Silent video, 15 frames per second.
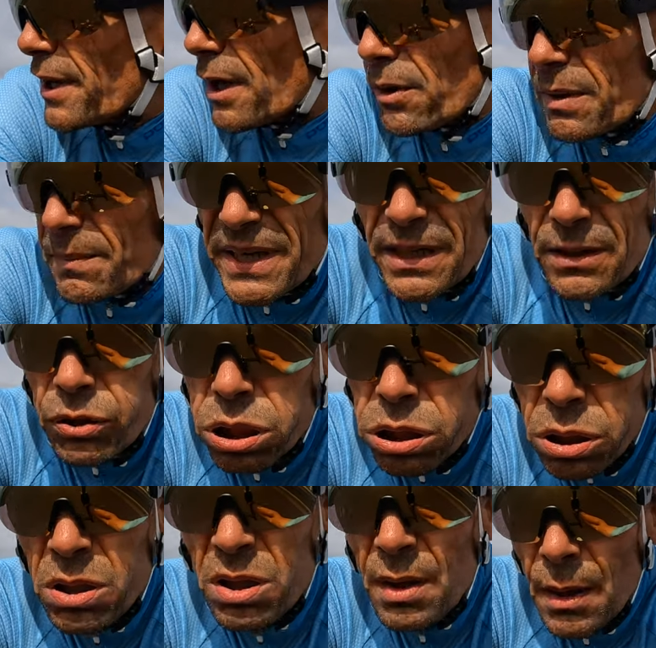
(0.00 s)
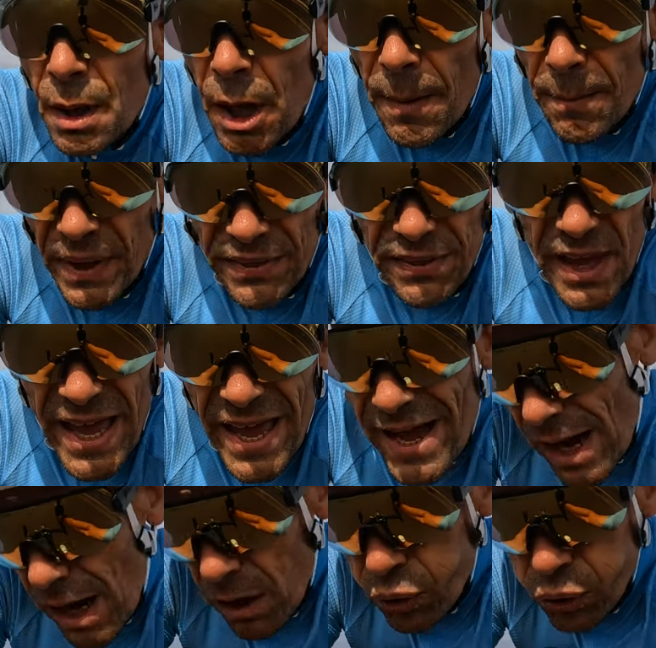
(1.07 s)
know what I mean. But
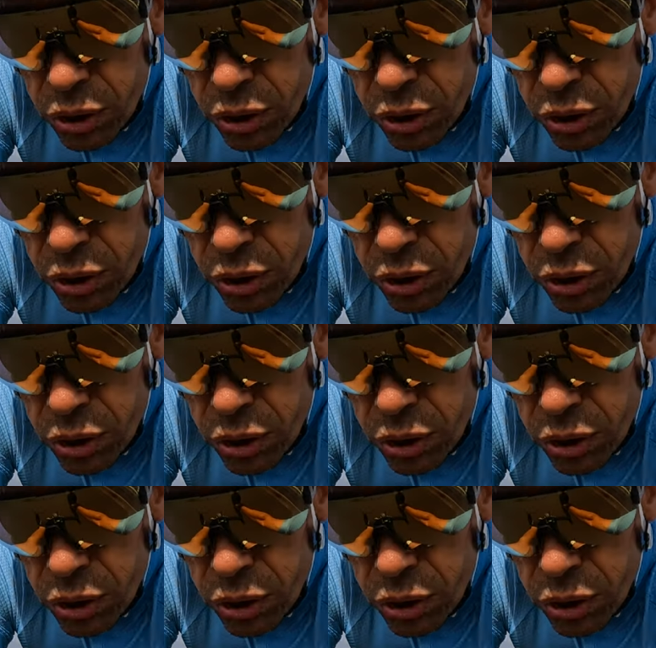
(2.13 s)
now,